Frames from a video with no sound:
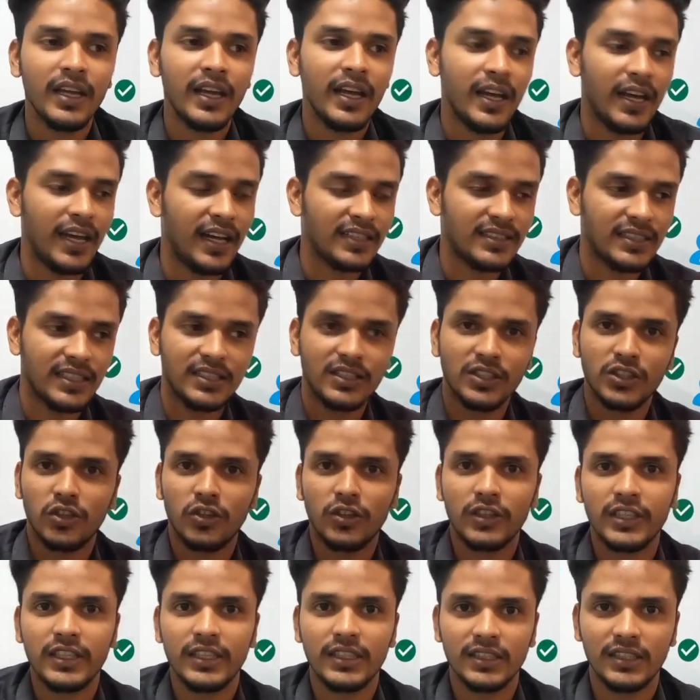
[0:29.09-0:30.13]
As I
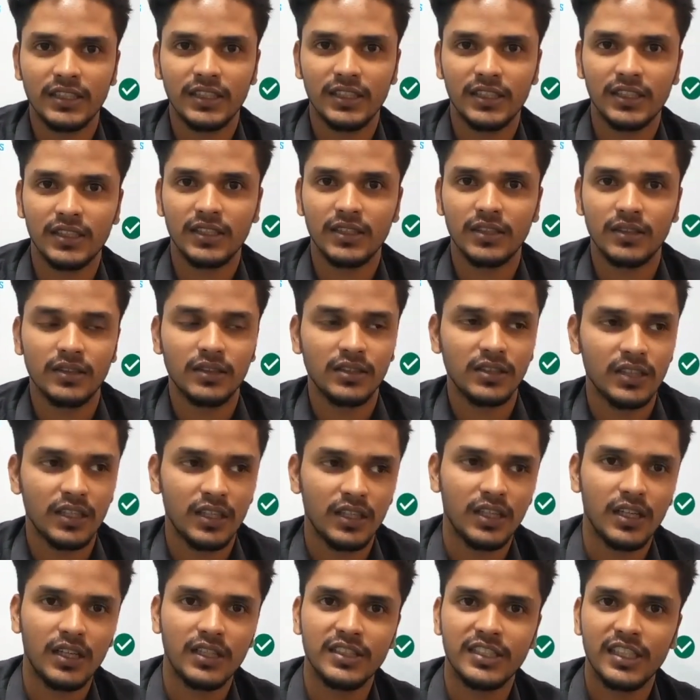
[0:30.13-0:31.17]
joined here
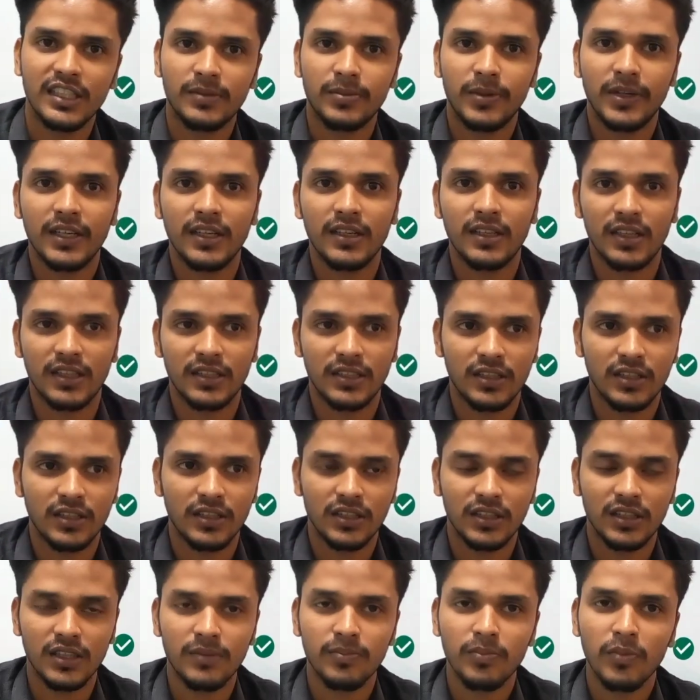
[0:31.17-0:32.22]
Jspiders
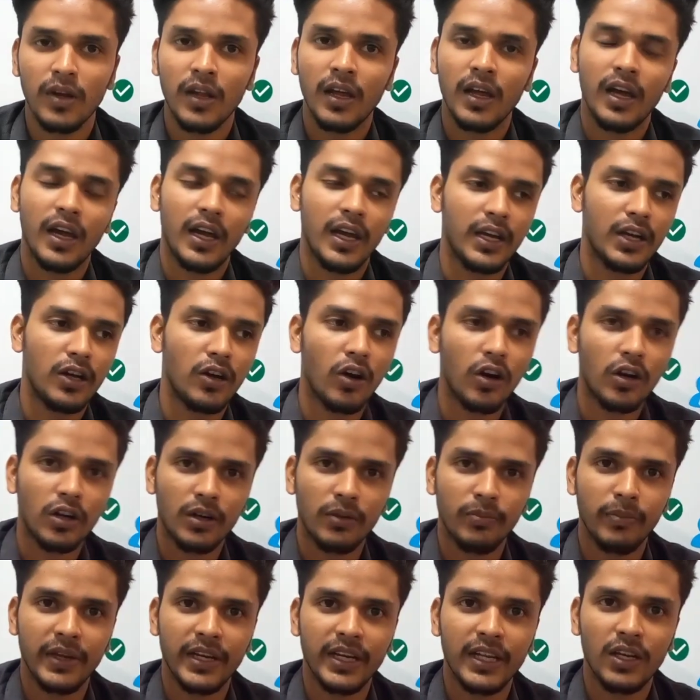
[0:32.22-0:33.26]
Rajajinagar, I got
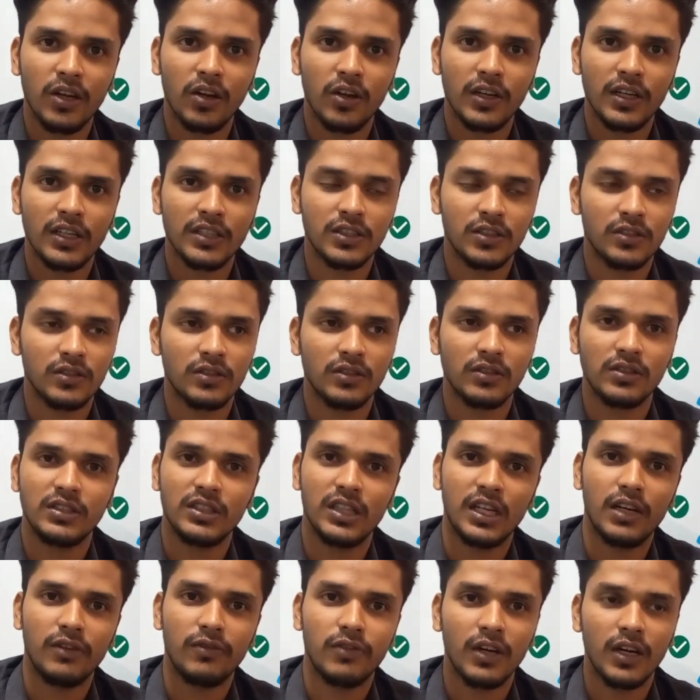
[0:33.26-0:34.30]
many knowledge on
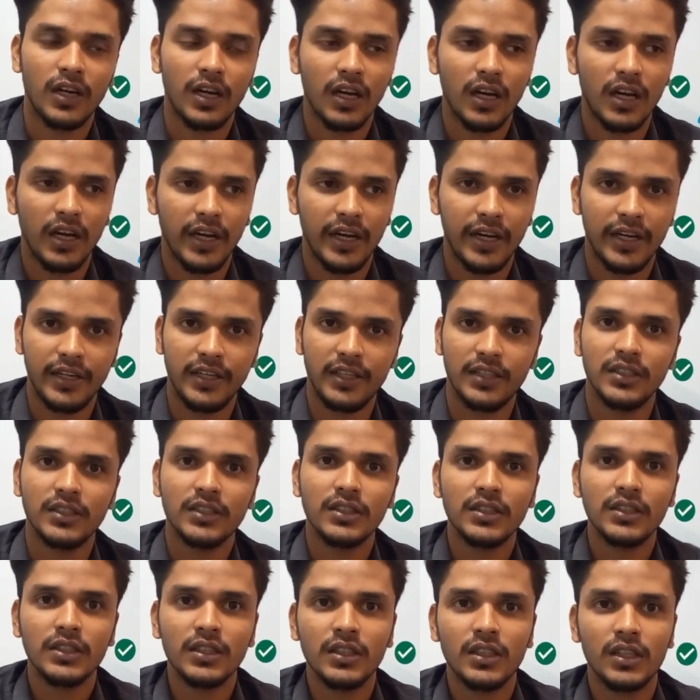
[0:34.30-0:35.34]
Java and
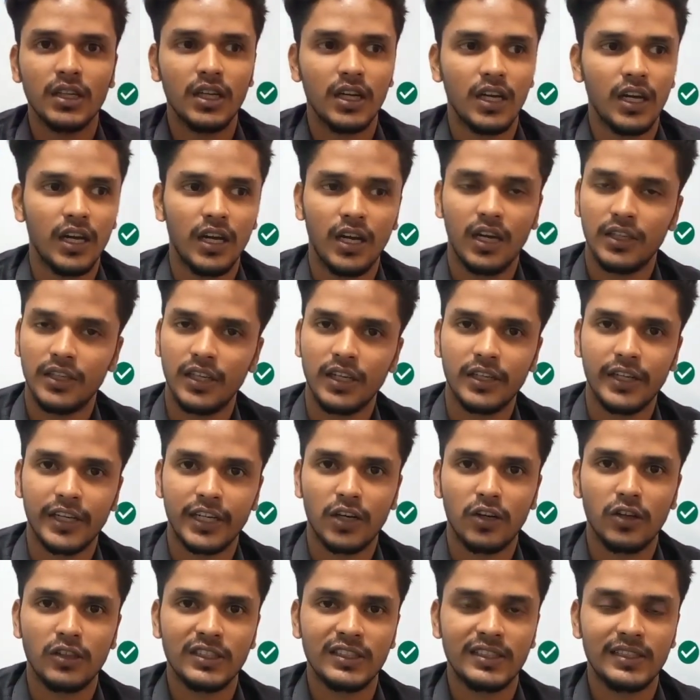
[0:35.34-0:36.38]
other
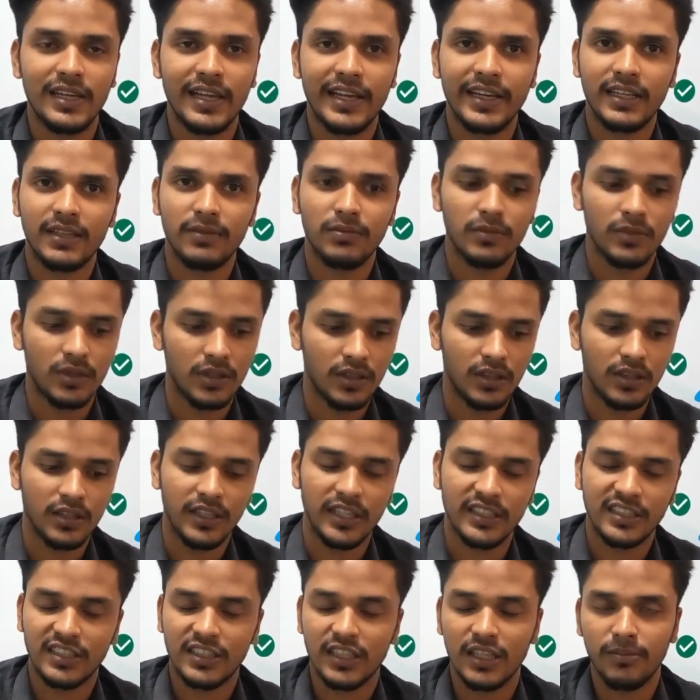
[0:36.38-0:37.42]
technologies like
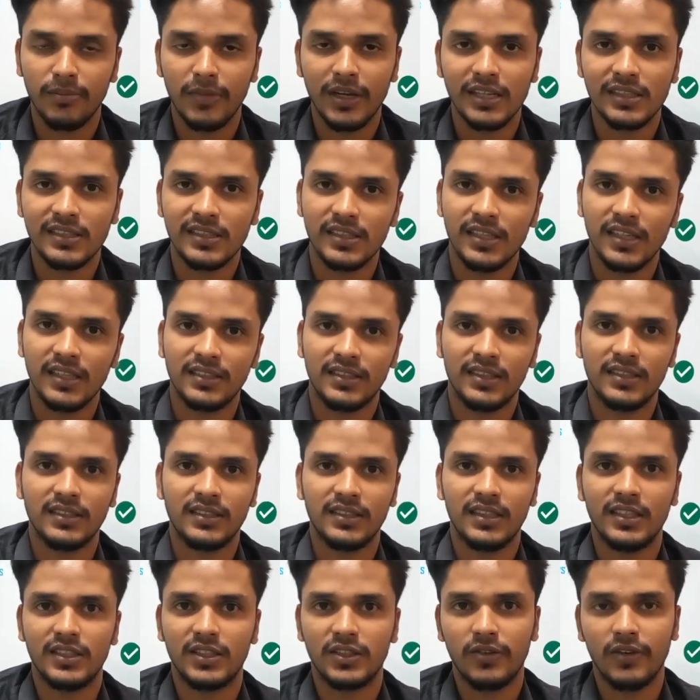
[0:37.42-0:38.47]
HTML, CSS,
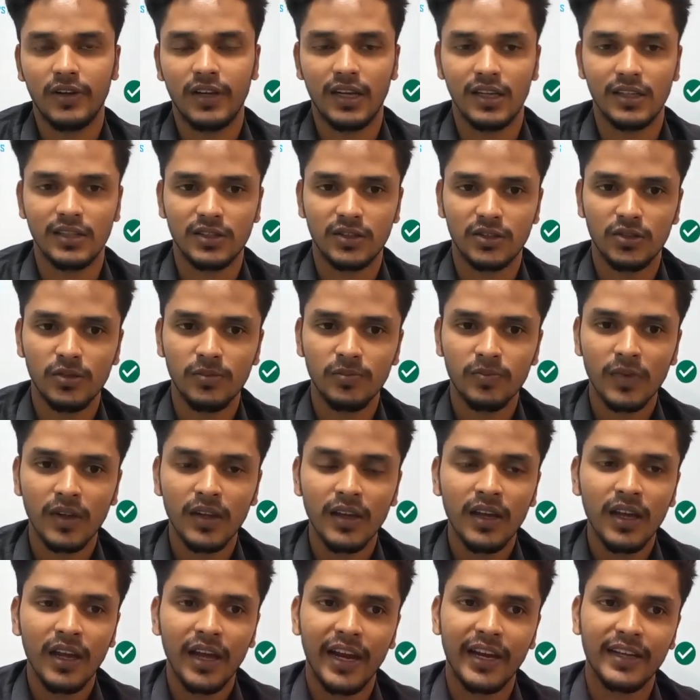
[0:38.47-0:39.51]
SQL also.
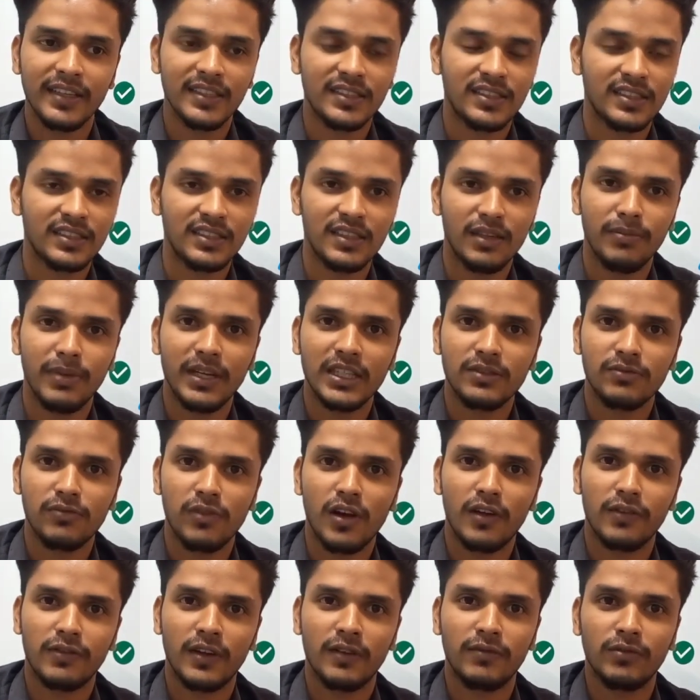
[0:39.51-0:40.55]
And this is the best
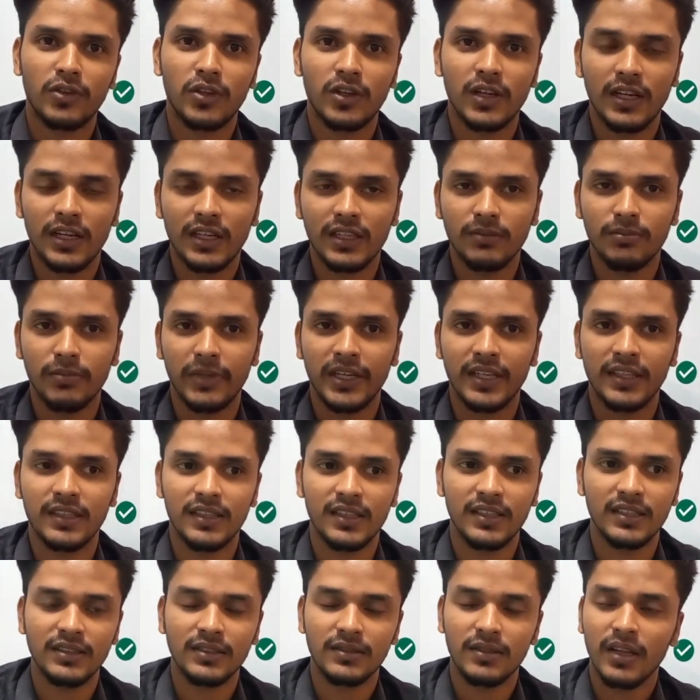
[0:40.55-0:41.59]
platform to learn many
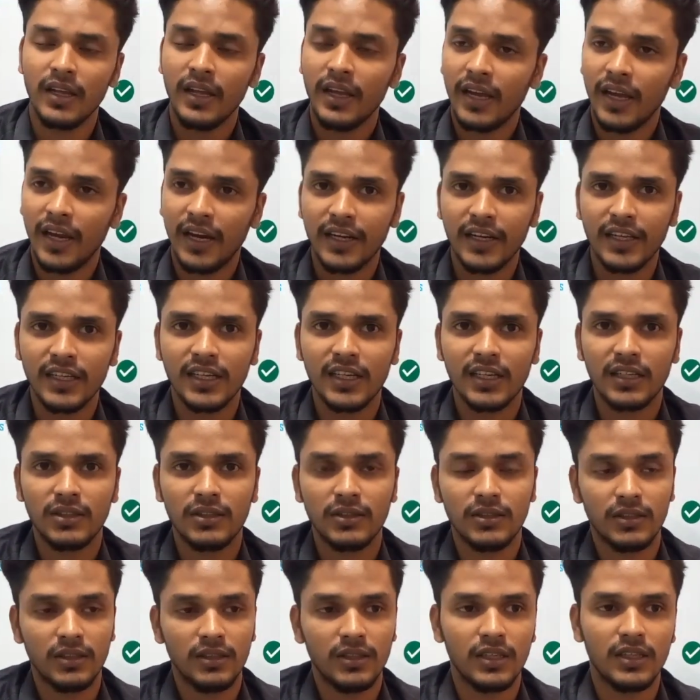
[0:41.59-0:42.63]
things. And here
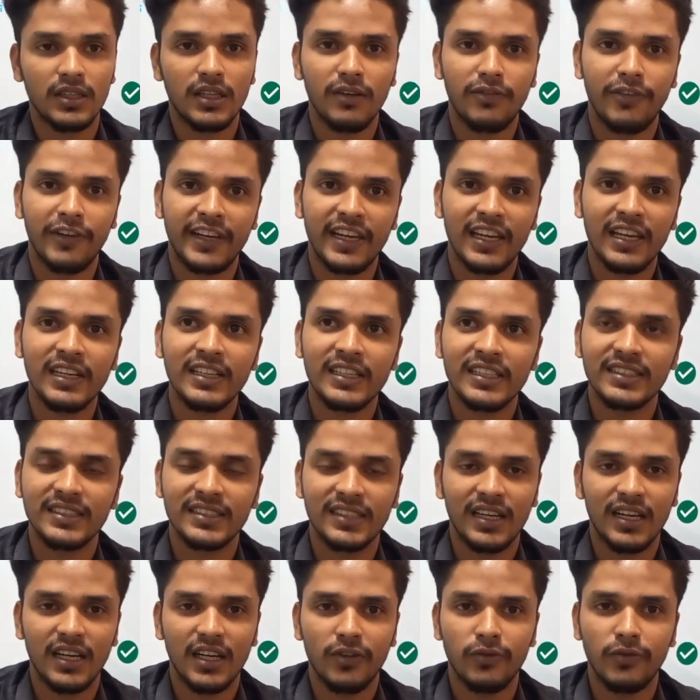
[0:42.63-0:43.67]
the faculties
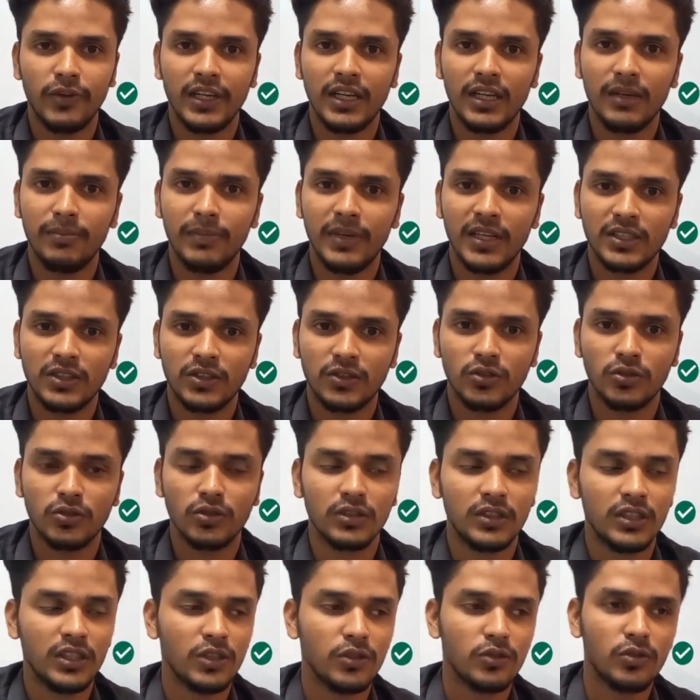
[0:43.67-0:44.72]
are very best to
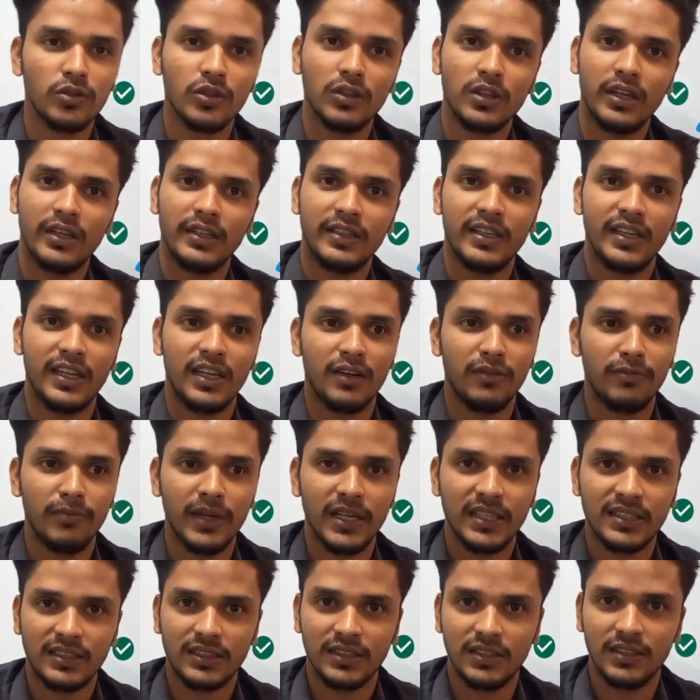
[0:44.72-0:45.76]
give their
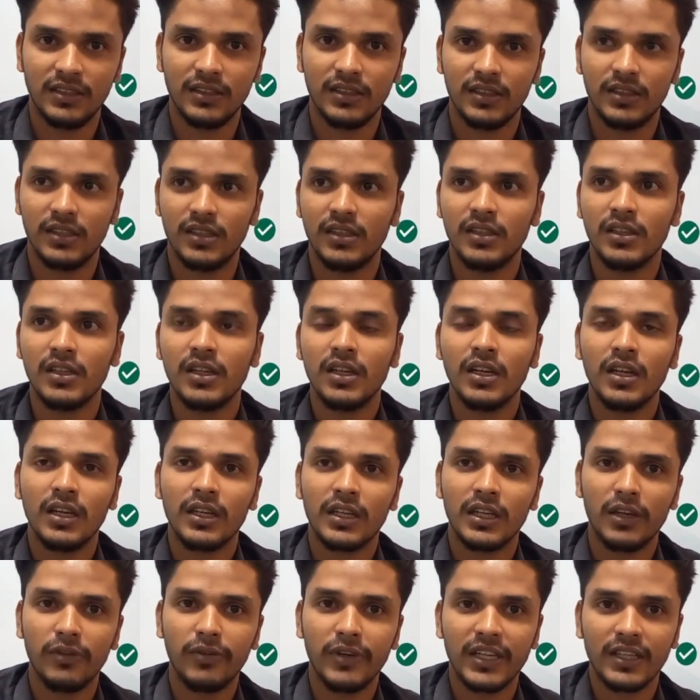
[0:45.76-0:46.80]
best in
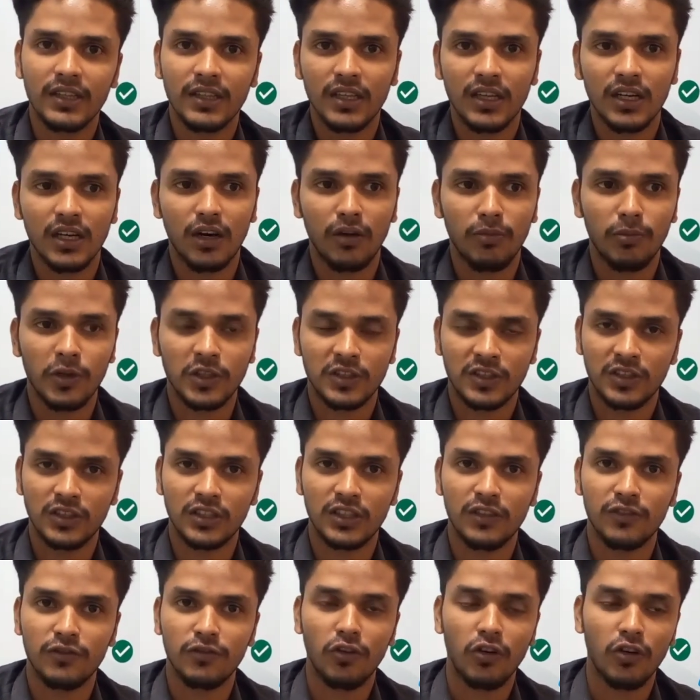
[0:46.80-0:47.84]
giving the
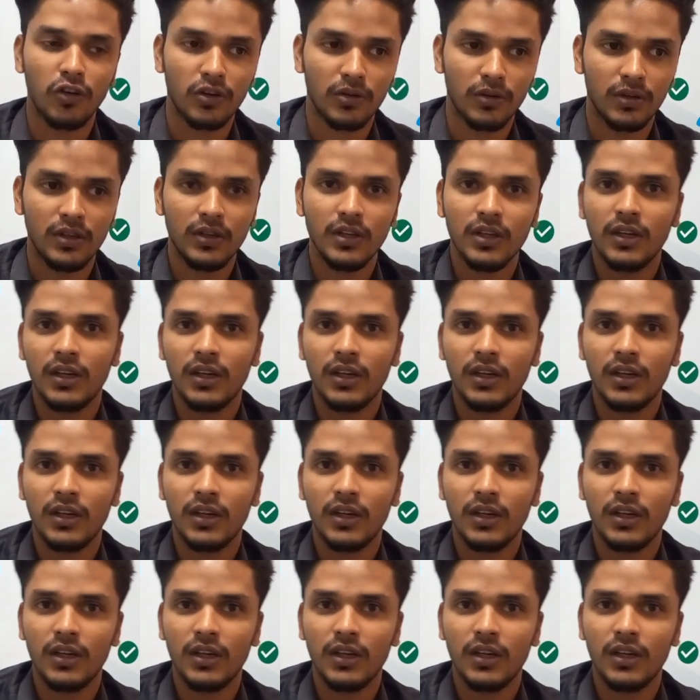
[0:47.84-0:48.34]
opportunity for